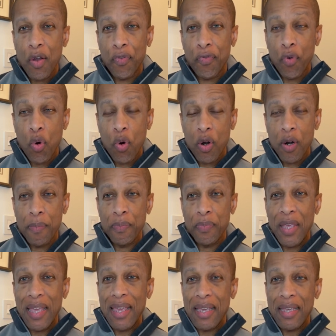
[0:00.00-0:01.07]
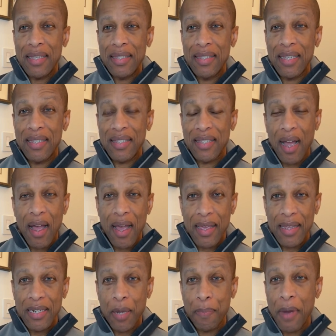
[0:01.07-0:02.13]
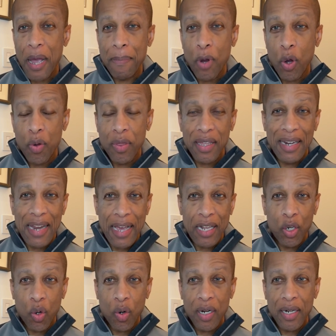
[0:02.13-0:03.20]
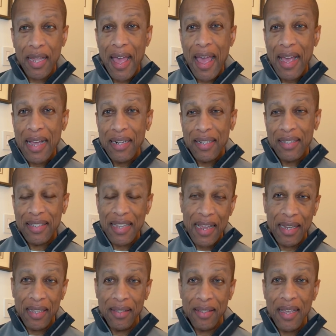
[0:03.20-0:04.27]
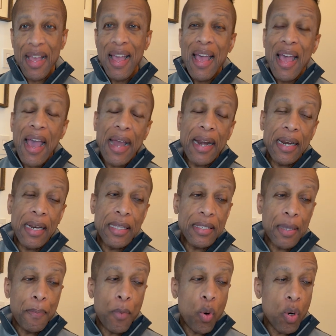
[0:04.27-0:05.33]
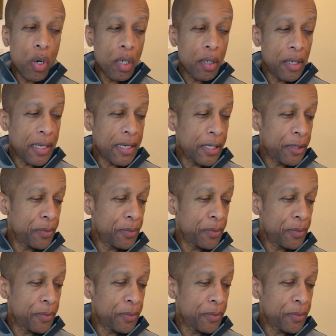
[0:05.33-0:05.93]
form is signed by both landlord and tenant, and it is a more